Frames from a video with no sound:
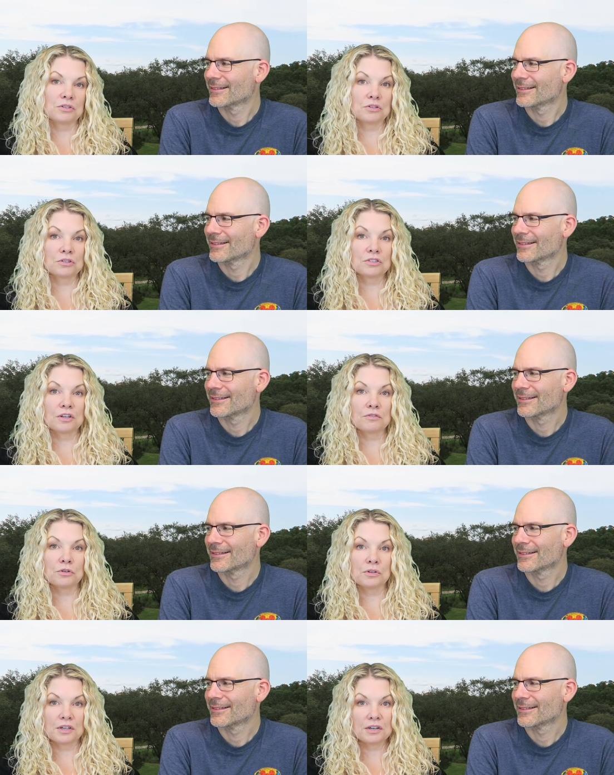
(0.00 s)
Speaker 1: is there are
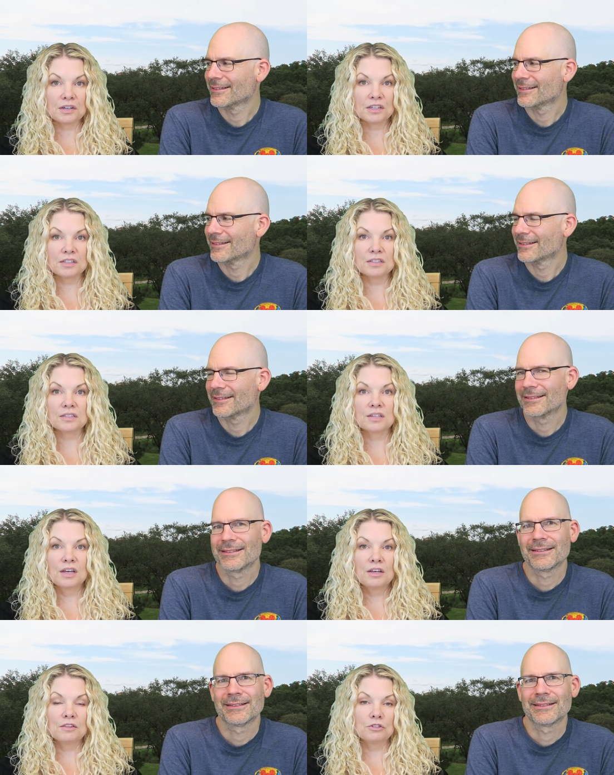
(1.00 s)
several areas
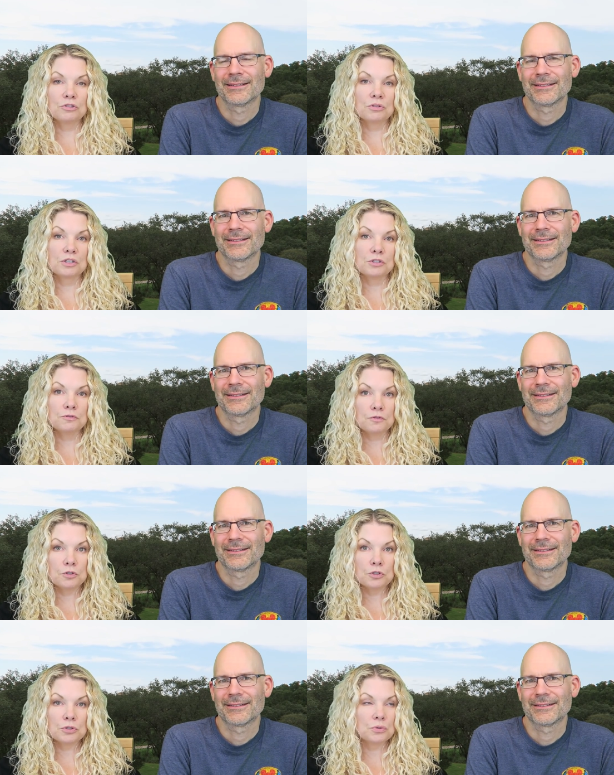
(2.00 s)
that you can
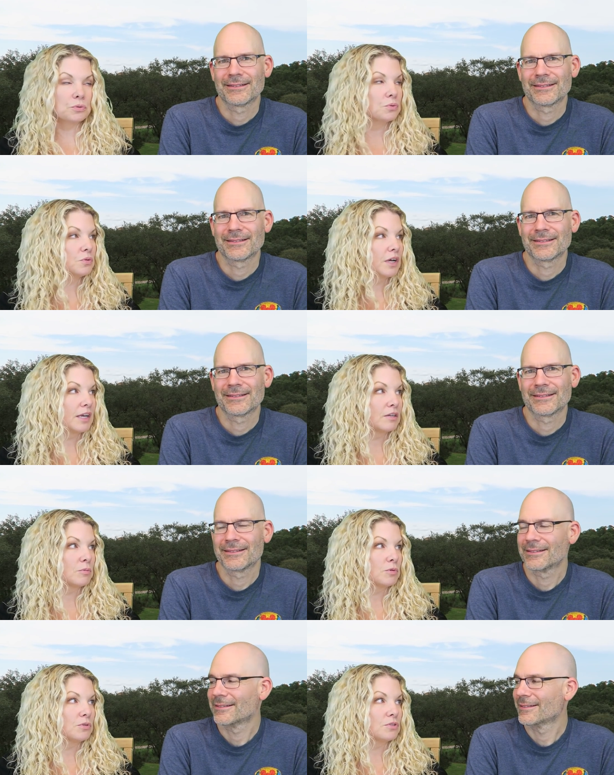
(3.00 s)
view
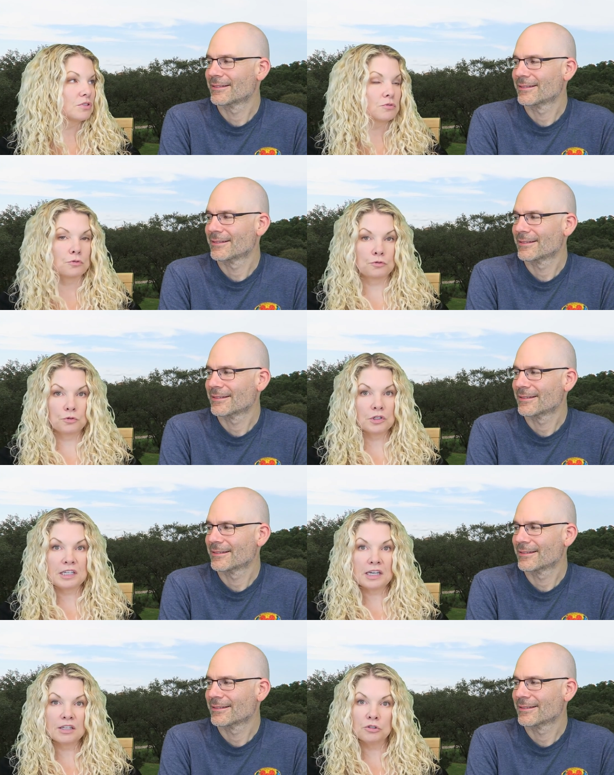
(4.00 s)
animals for
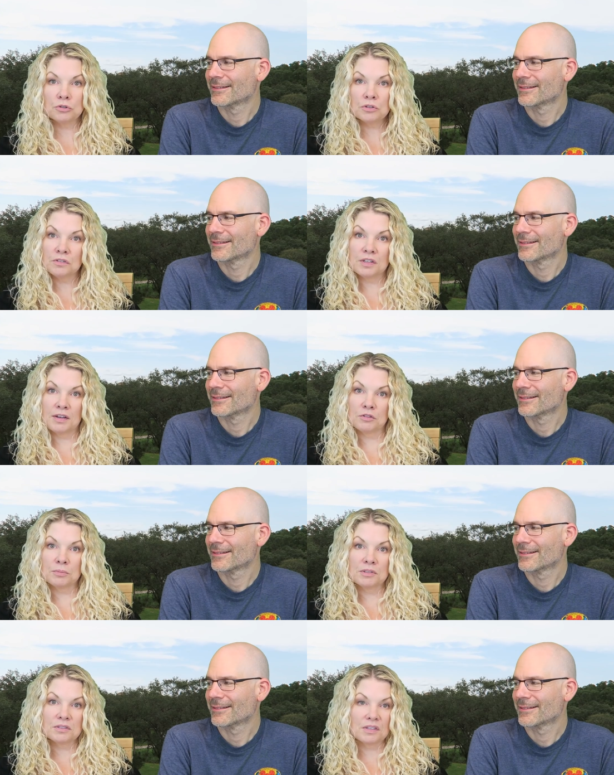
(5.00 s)
free. And you don't even have to be